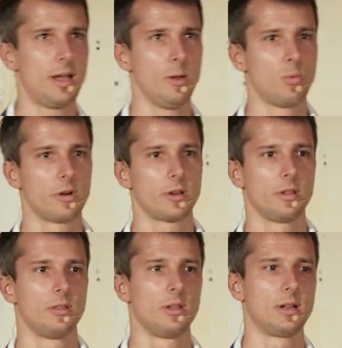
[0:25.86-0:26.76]
I work
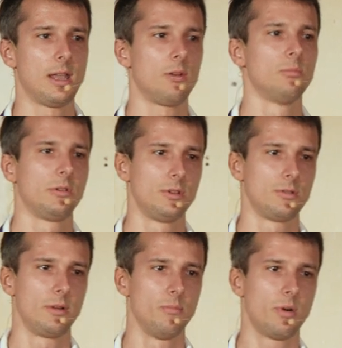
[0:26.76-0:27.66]
in the cloud
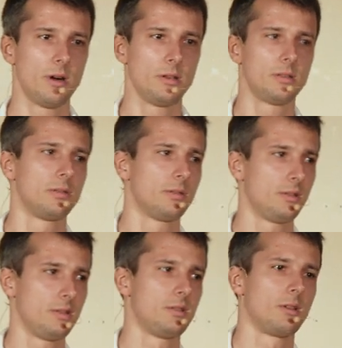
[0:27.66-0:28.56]
monitoring part
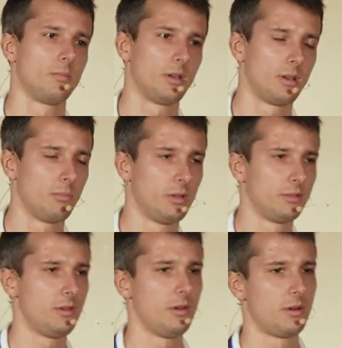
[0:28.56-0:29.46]
that is completely
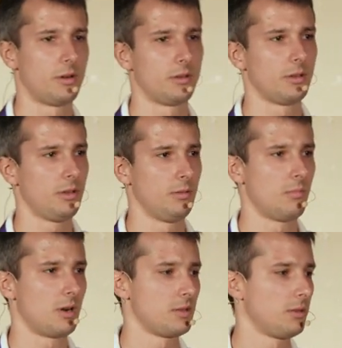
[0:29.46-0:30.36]
built here in
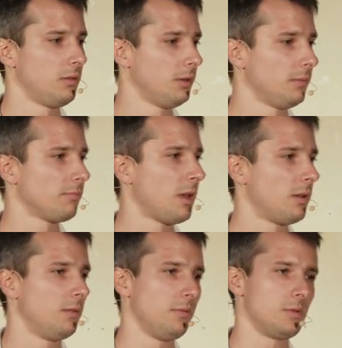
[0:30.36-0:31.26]
Barcelona.
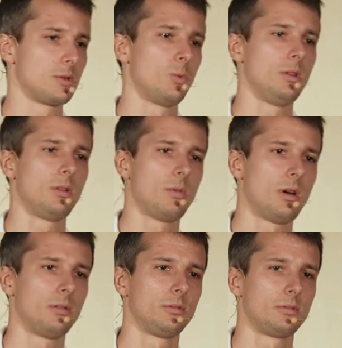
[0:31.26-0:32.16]
And if you squint
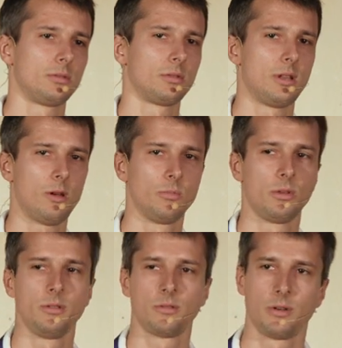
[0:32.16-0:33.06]
about cloud
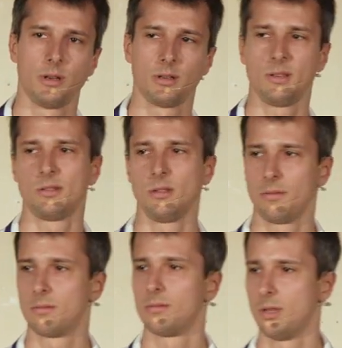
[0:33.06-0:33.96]
monitoring, it's
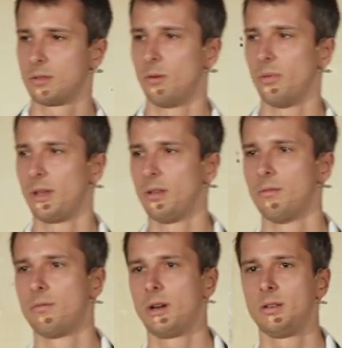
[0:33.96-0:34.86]
not that
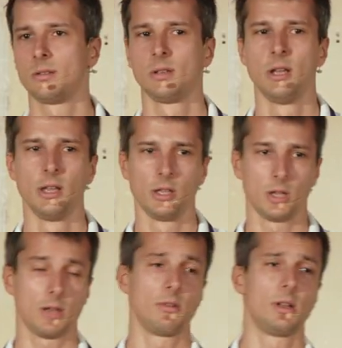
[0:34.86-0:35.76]
complicated, right?
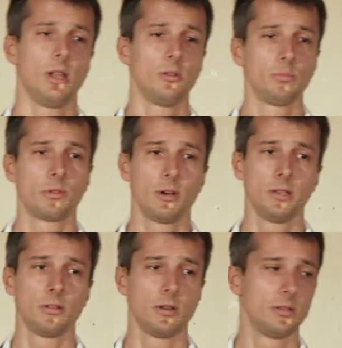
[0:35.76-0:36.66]
You have a cloud
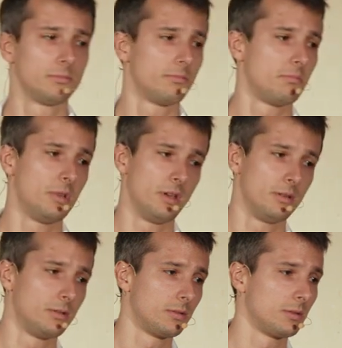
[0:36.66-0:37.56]
provider
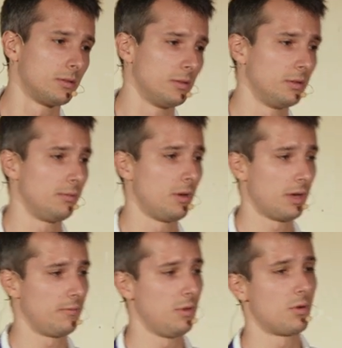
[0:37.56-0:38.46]
that uh, you
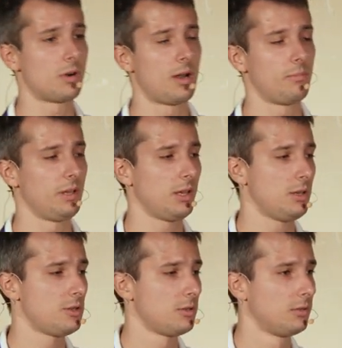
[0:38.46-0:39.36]
have your
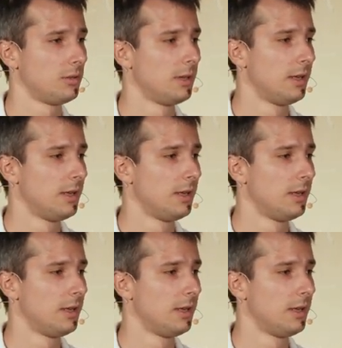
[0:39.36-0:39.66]
application,